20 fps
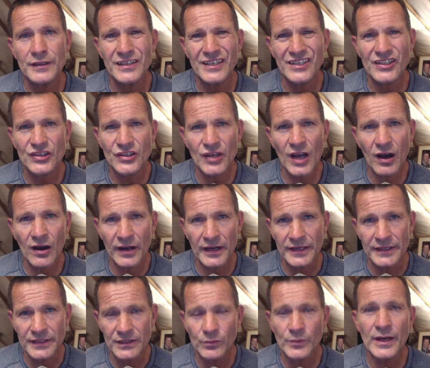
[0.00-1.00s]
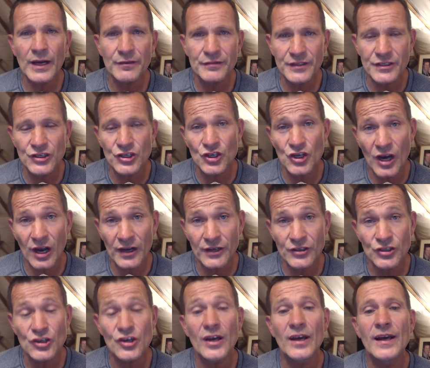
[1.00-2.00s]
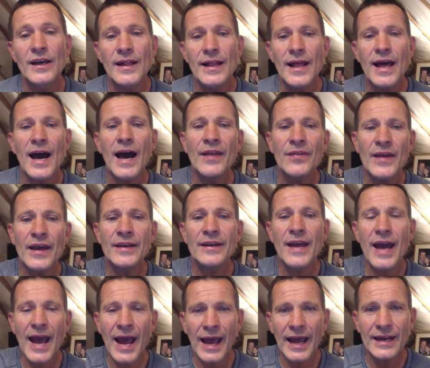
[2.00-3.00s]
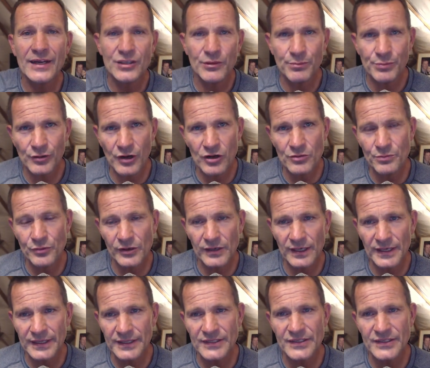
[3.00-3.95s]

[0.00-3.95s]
decide, we have to judge, and then act appropriately.